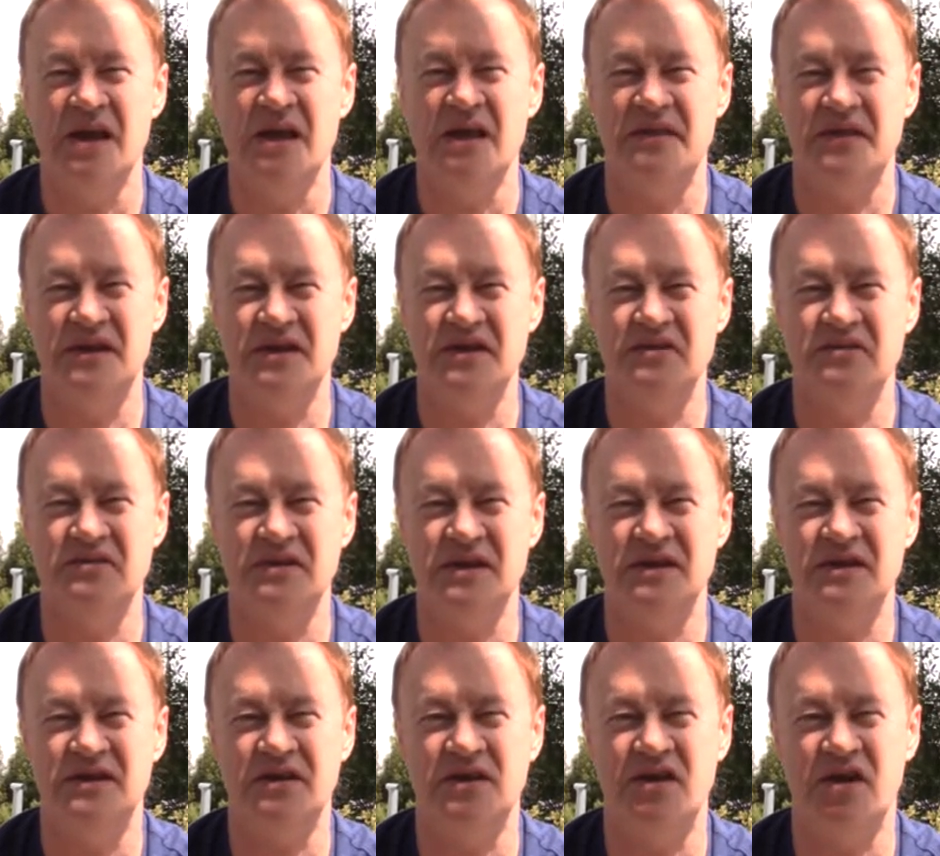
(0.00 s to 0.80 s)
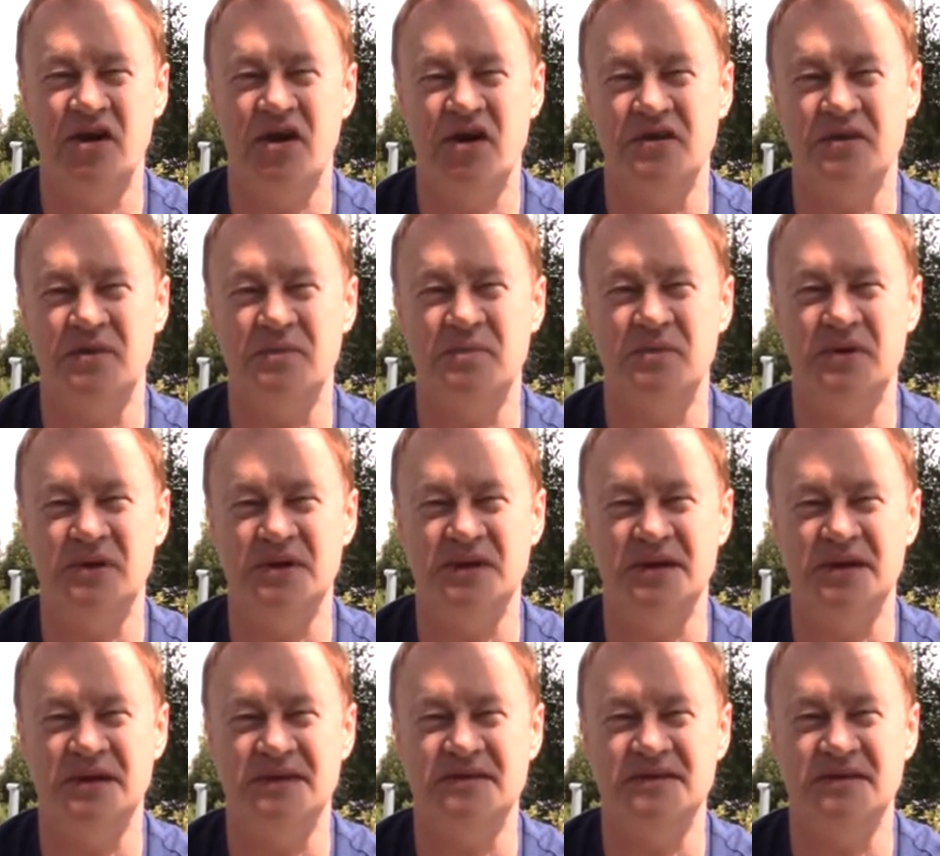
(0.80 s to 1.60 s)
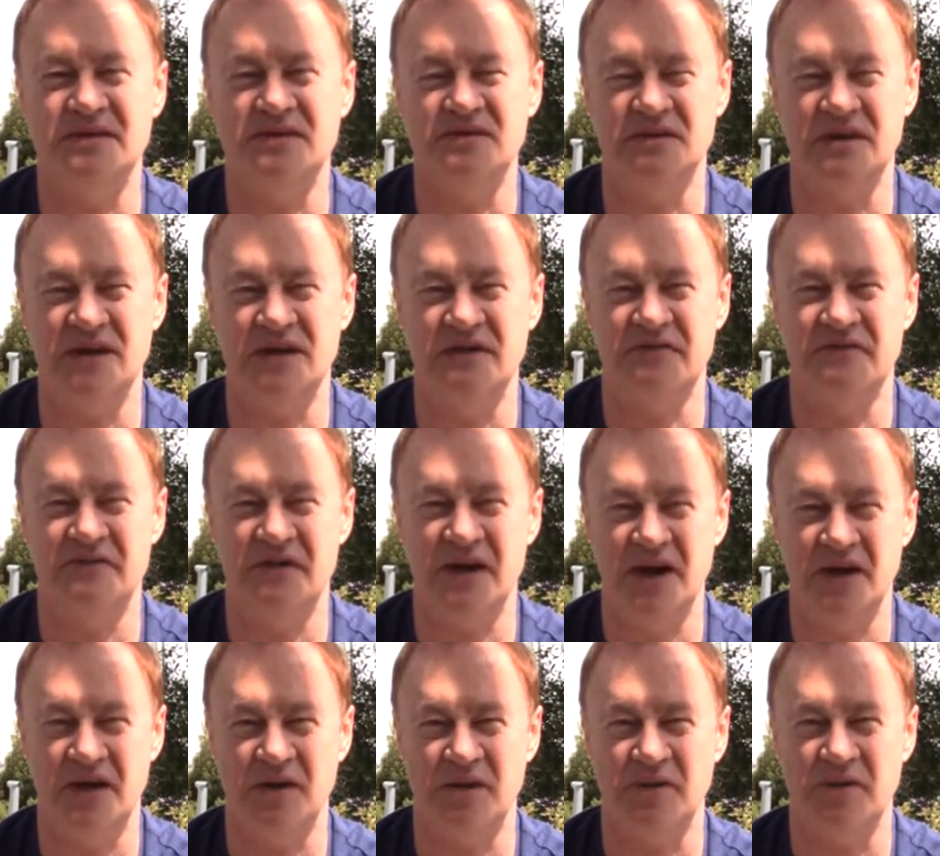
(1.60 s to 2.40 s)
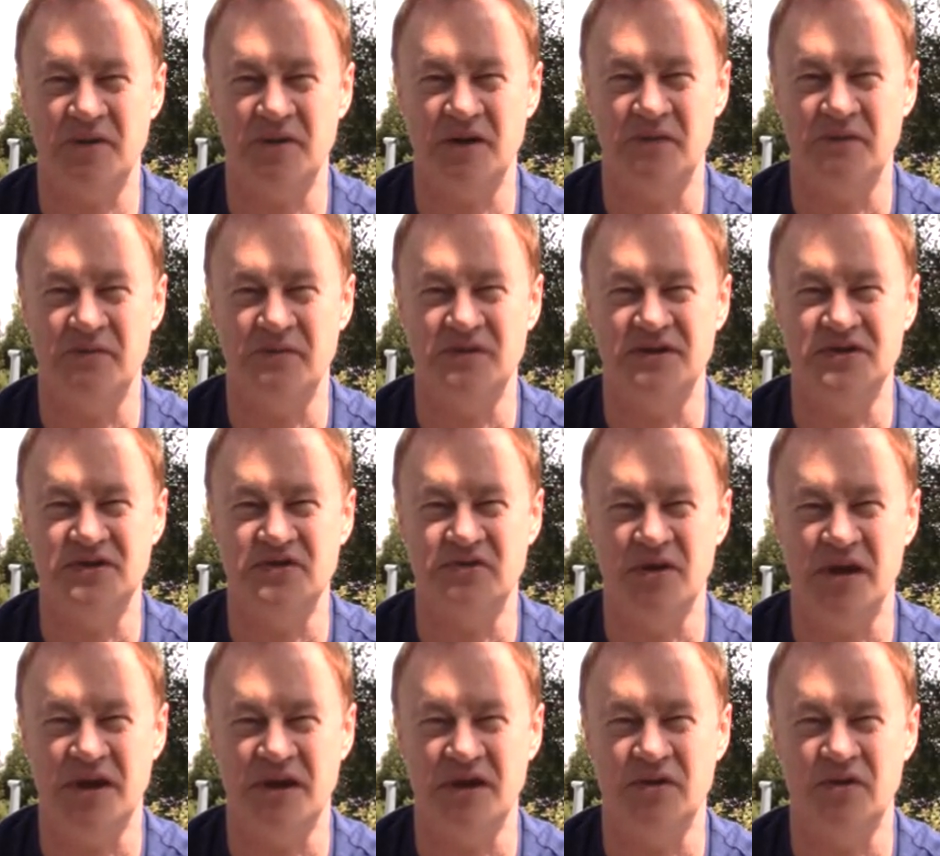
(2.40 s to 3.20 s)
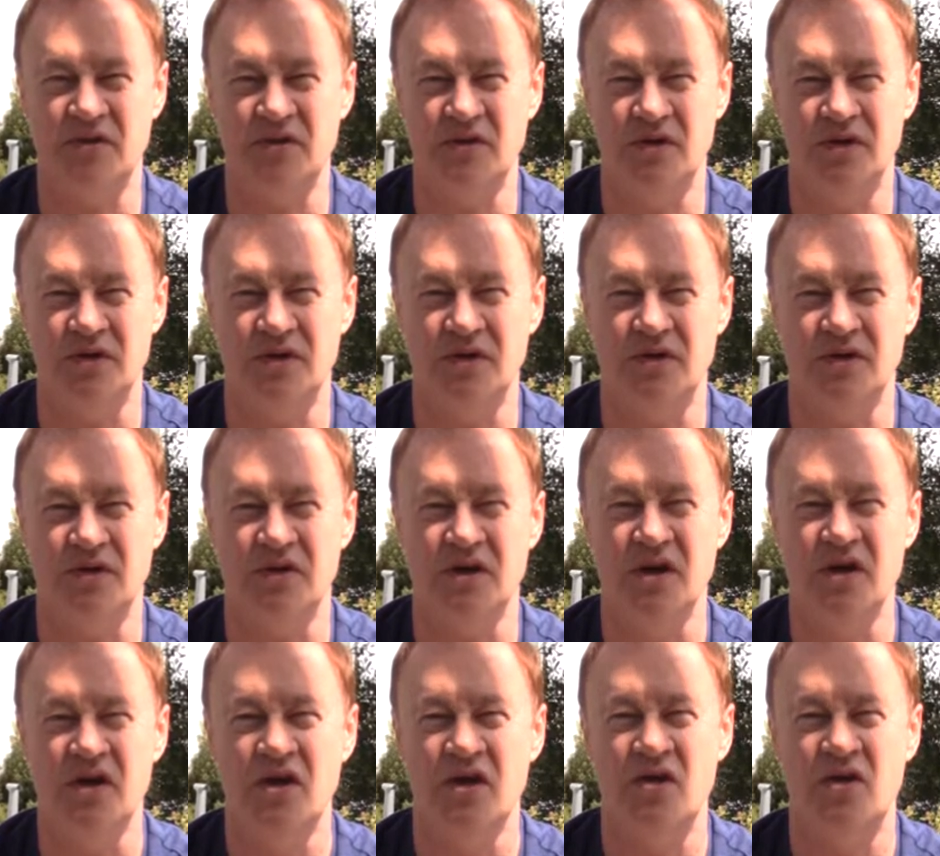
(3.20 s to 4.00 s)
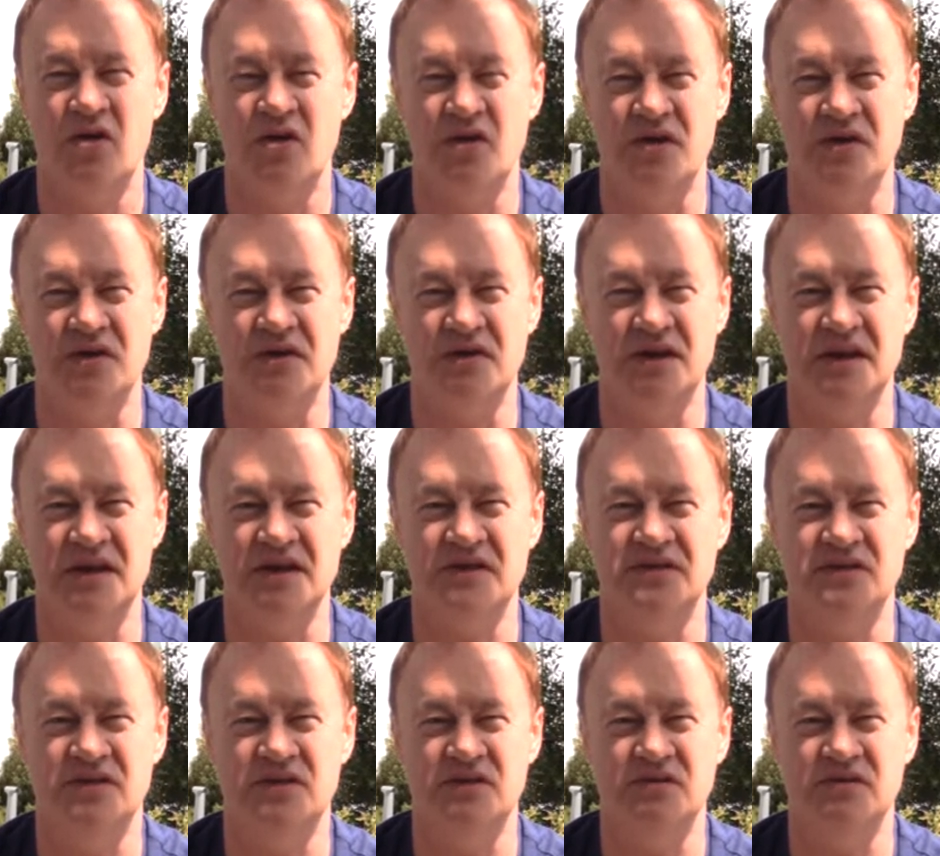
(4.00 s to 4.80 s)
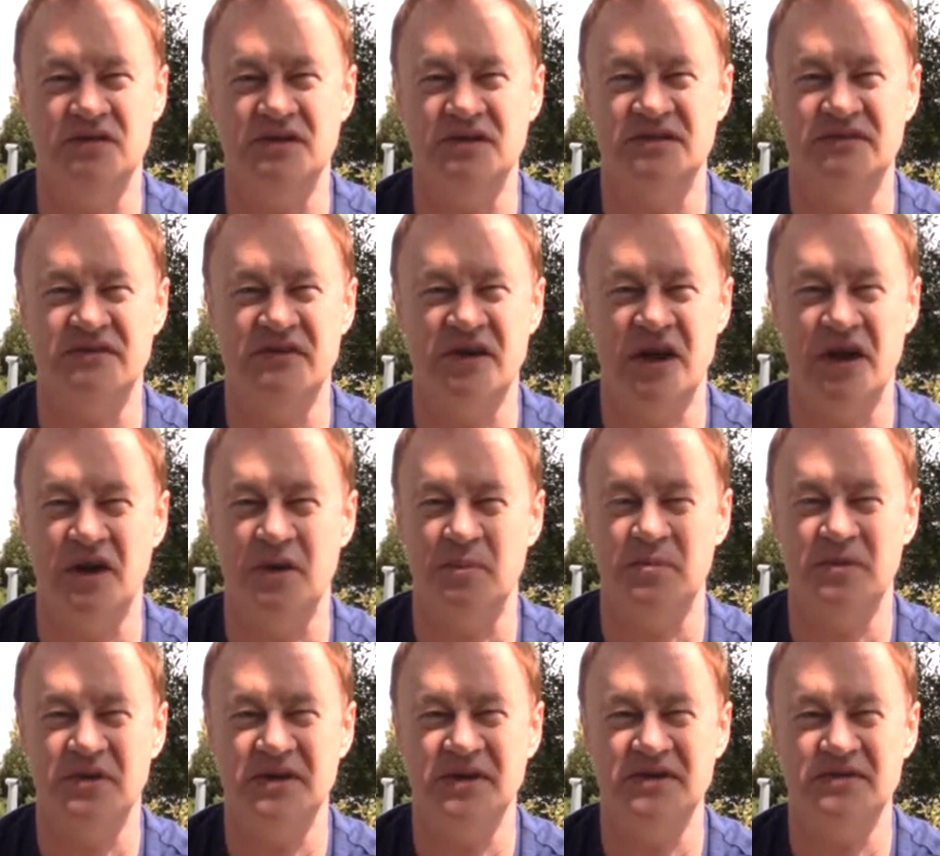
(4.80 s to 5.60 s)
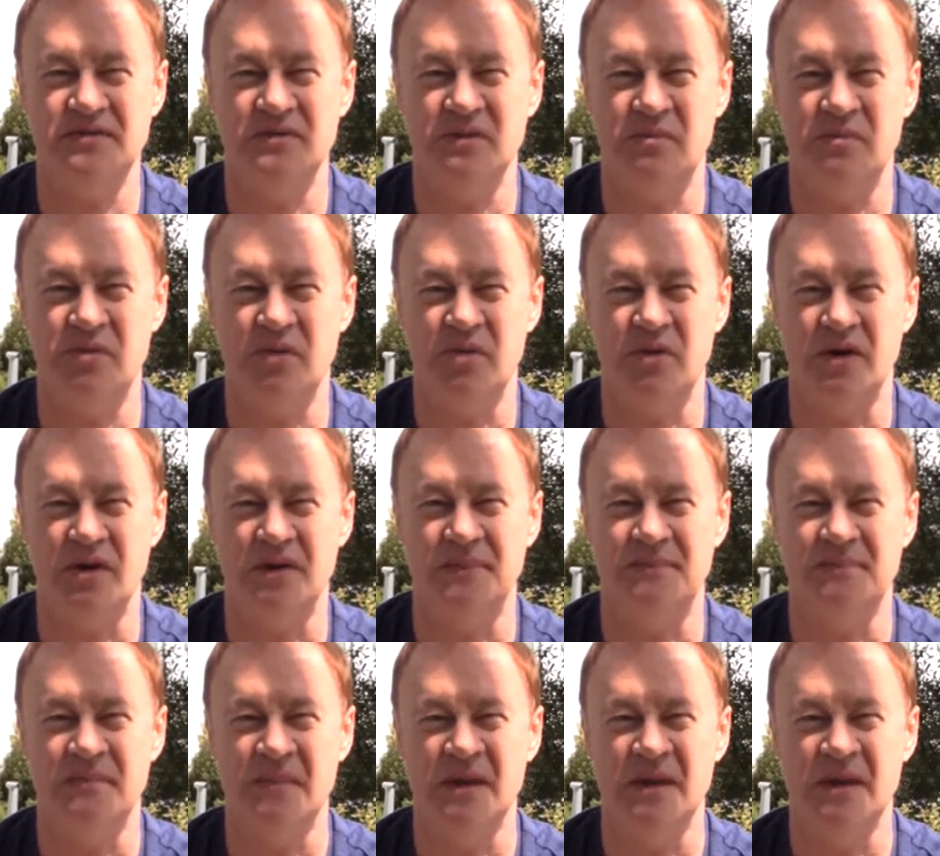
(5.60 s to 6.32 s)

then you need to call the police and you need to file a, a restraining order or you need to just file a police report.